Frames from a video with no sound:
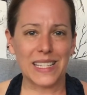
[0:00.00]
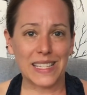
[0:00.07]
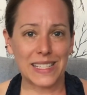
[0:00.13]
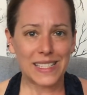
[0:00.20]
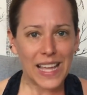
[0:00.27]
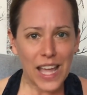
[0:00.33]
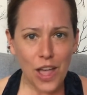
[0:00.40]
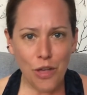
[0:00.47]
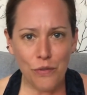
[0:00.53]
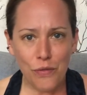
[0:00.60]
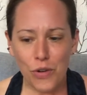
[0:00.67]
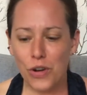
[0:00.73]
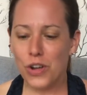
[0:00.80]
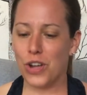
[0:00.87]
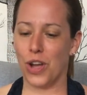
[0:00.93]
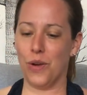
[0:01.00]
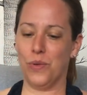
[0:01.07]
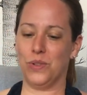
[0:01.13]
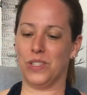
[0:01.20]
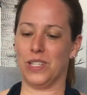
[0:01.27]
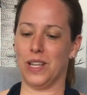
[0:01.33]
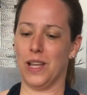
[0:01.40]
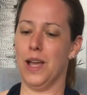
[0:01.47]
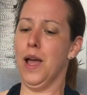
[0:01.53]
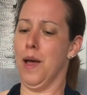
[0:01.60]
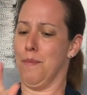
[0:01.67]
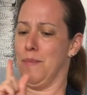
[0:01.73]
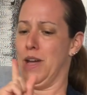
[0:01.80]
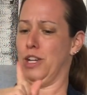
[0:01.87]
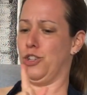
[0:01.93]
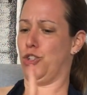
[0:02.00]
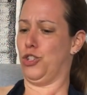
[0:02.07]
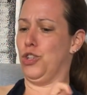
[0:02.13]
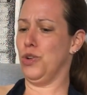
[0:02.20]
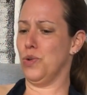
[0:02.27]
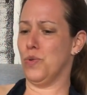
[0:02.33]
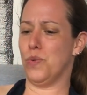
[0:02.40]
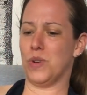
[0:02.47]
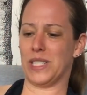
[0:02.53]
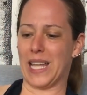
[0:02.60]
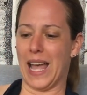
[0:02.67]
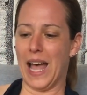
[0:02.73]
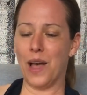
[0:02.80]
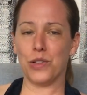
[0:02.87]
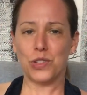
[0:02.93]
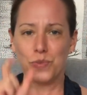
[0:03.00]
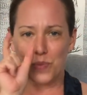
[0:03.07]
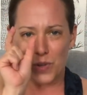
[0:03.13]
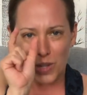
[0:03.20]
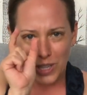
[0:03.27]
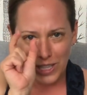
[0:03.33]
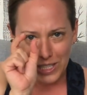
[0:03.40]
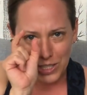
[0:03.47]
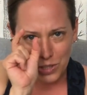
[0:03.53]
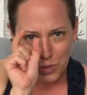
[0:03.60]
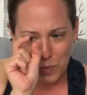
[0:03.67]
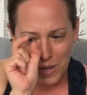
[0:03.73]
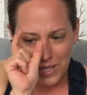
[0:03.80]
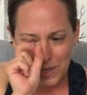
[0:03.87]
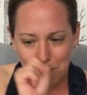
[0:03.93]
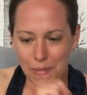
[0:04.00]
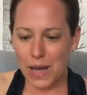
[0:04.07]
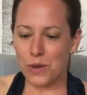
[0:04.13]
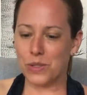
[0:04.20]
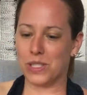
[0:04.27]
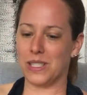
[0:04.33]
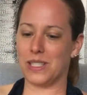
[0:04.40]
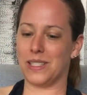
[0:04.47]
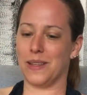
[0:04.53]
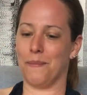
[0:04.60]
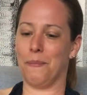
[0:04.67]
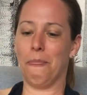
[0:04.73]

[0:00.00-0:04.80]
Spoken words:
a sail for a goat. My shoe is a house for a little white mouse.